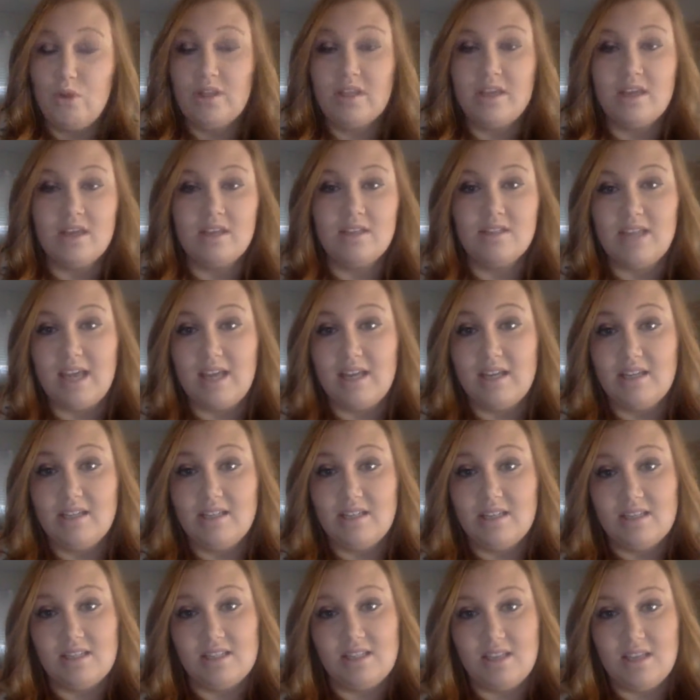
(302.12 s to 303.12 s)
really excited
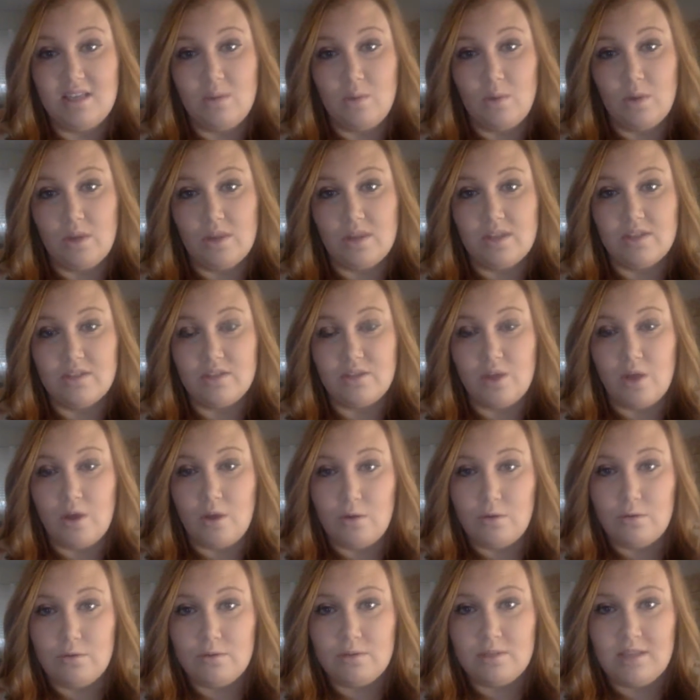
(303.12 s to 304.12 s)
to see where this
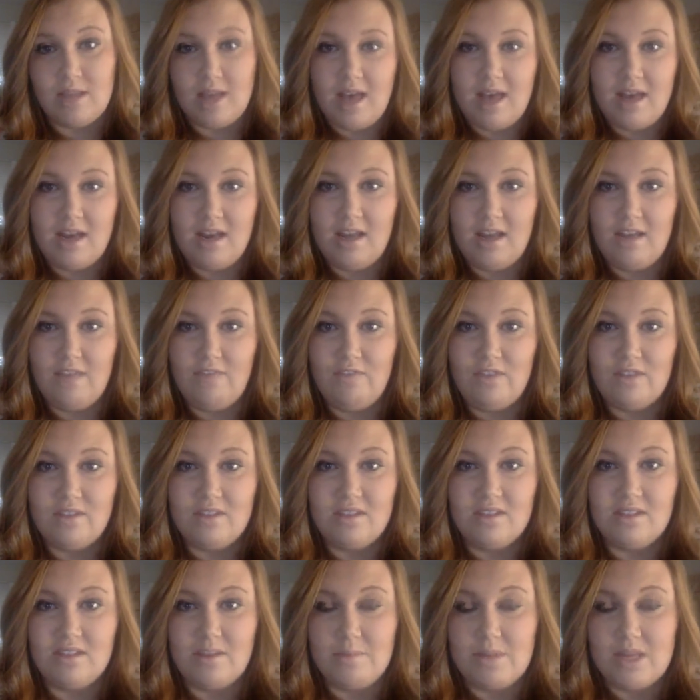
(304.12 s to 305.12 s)
goes and if this
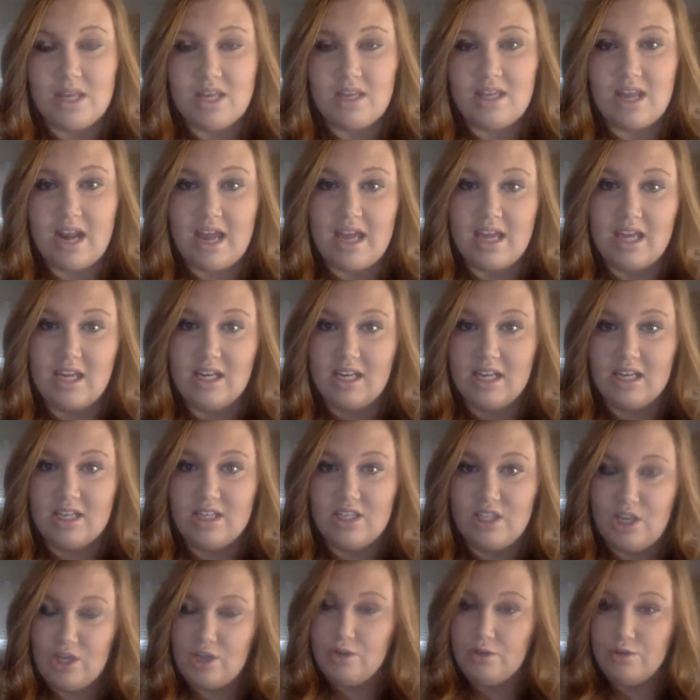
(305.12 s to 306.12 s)
is something that I can
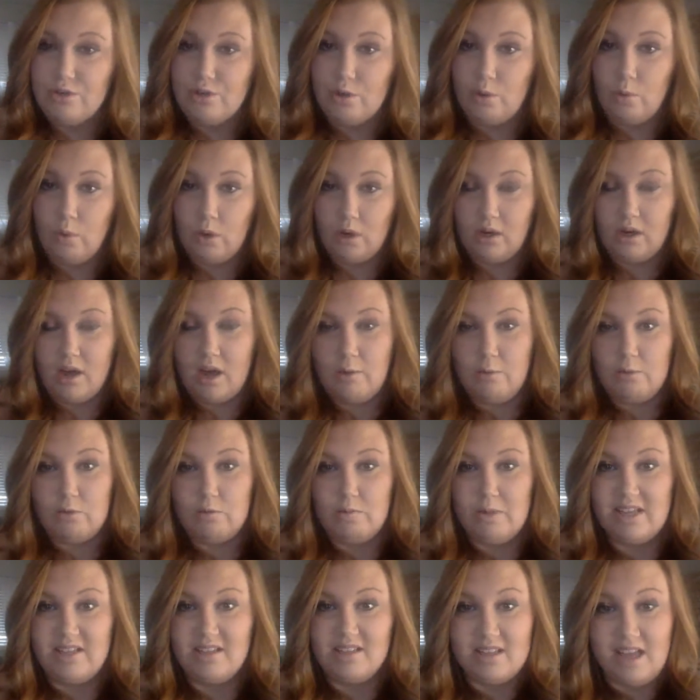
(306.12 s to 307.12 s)
continue to work on with
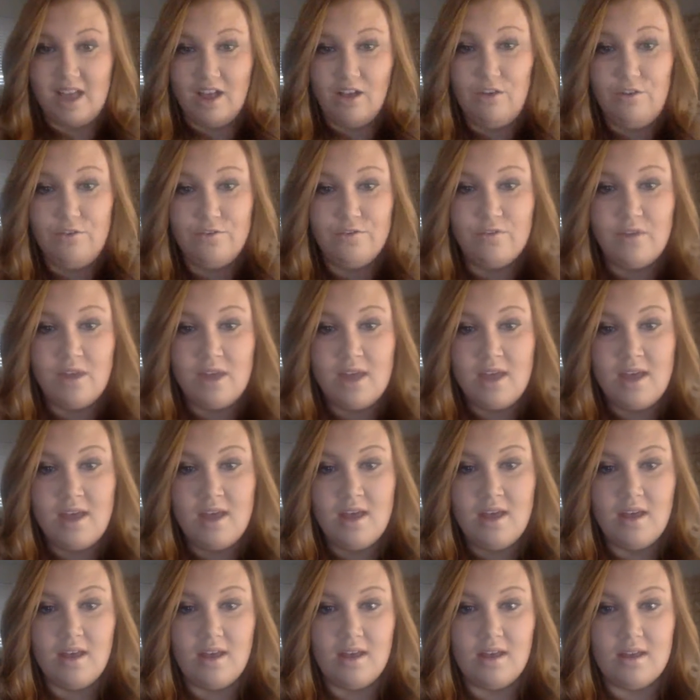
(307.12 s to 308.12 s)
myself.
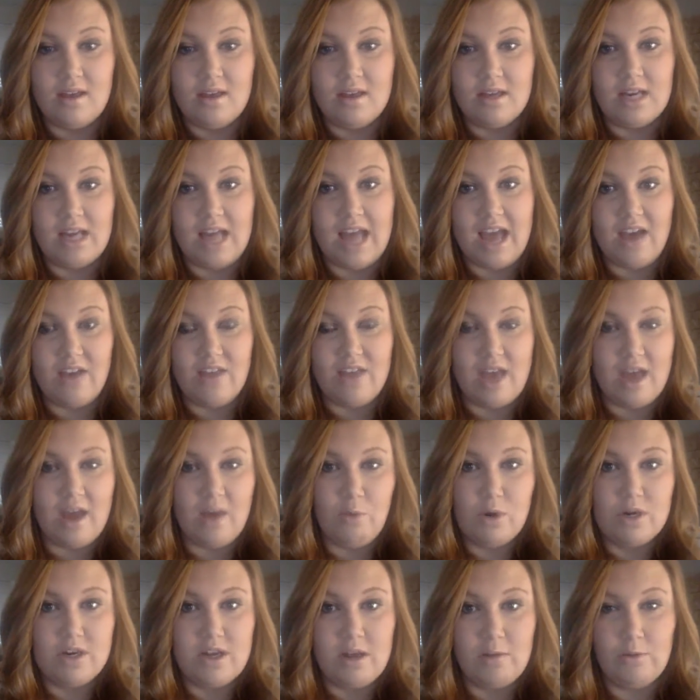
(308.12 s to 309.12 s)
Now that
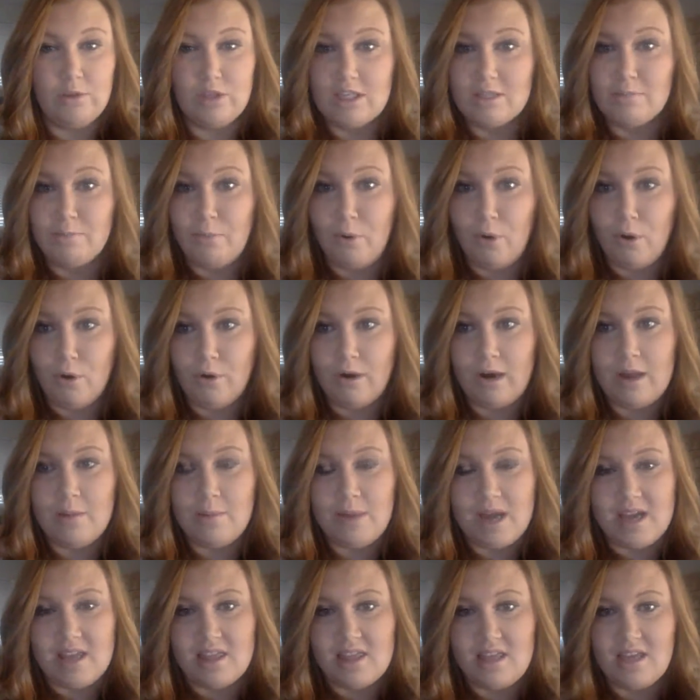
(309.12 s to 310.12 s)
we're done with this program,
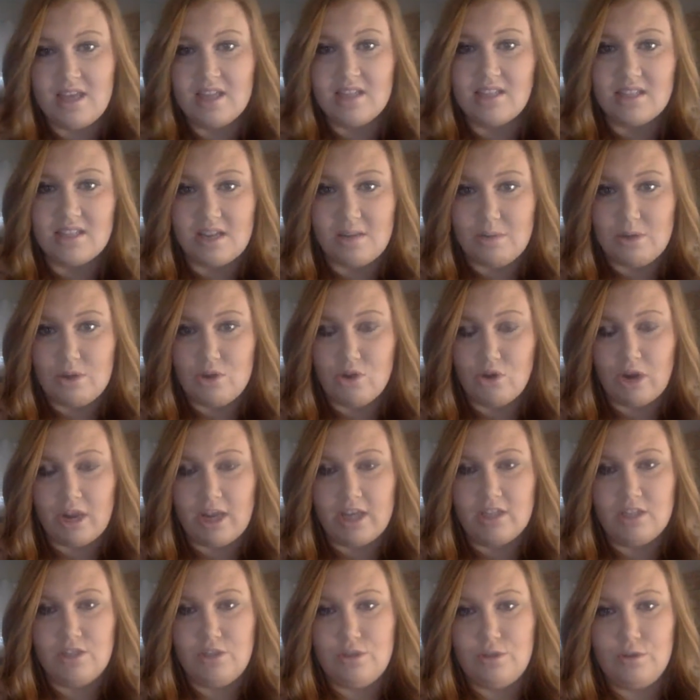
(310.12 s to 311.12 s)
I think it's going to be
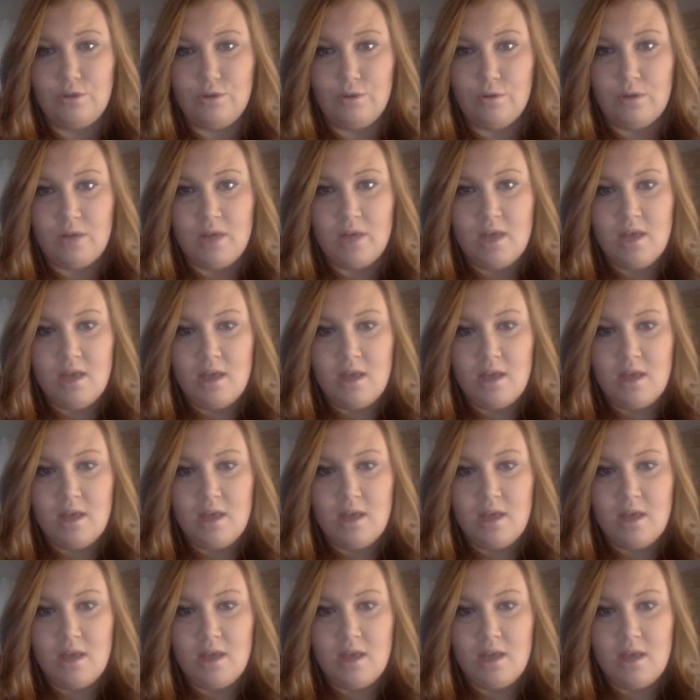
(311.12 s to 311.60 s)
great to